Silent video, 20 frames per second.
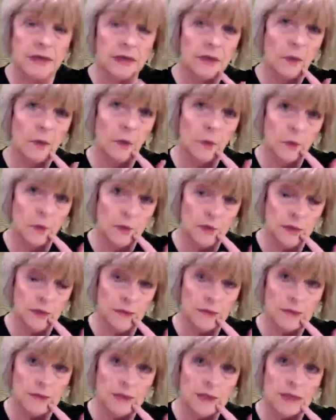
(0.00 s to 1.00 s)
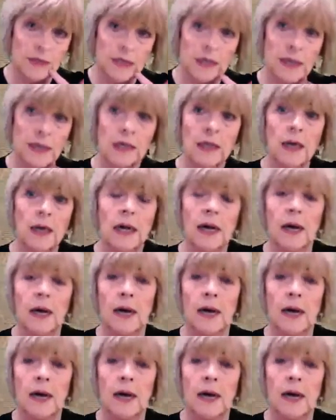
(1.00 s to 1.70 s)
in authority,